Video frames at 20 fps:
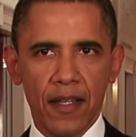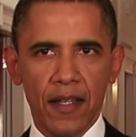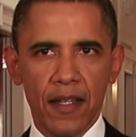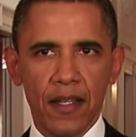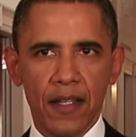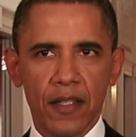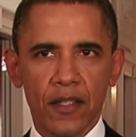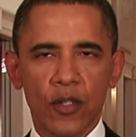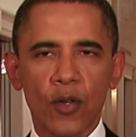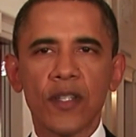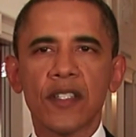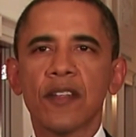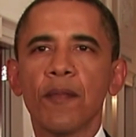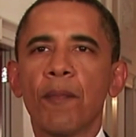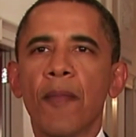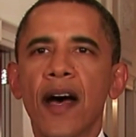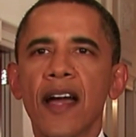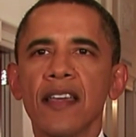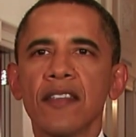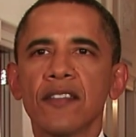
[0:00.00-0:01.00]
So his
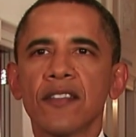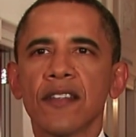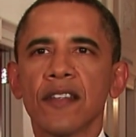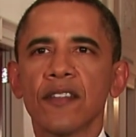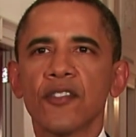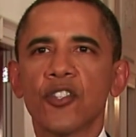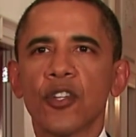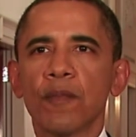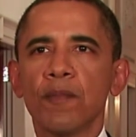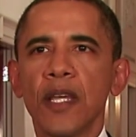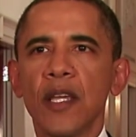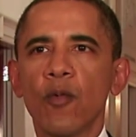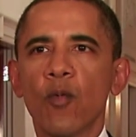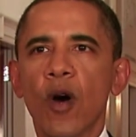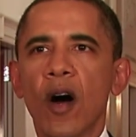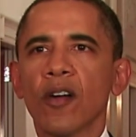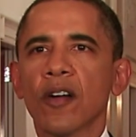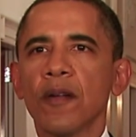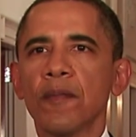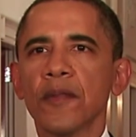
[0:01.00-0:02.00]
demise should be
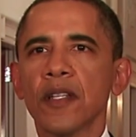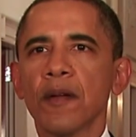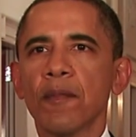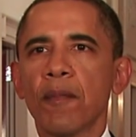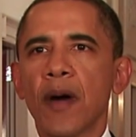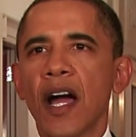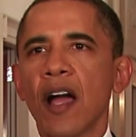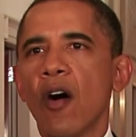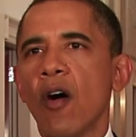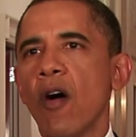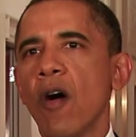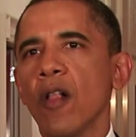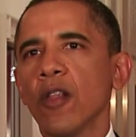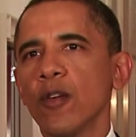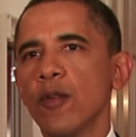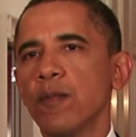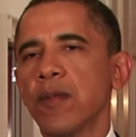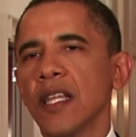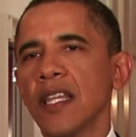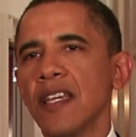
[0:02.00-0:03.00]
welcomed by all who
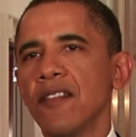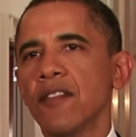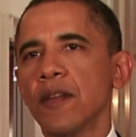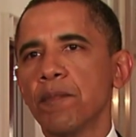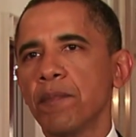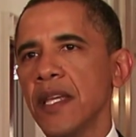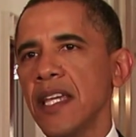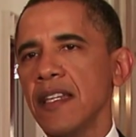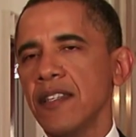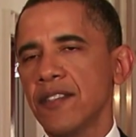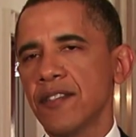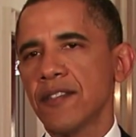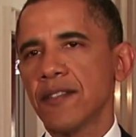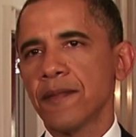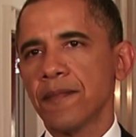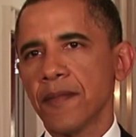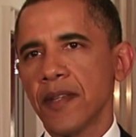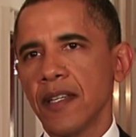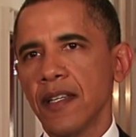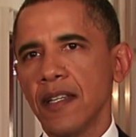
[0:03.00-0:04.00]
believe in peace
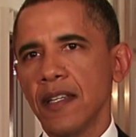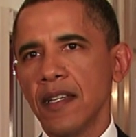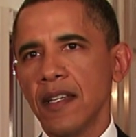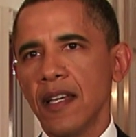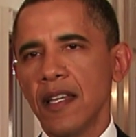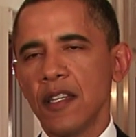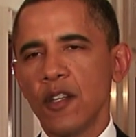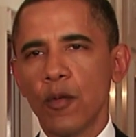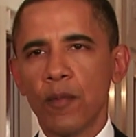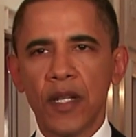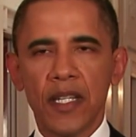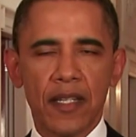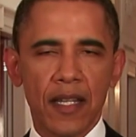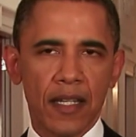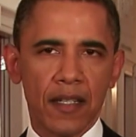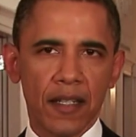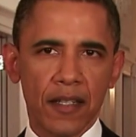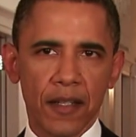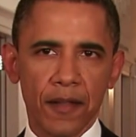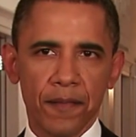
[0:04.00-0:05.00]
and human
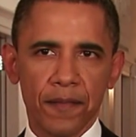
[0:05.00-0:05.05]
dignity.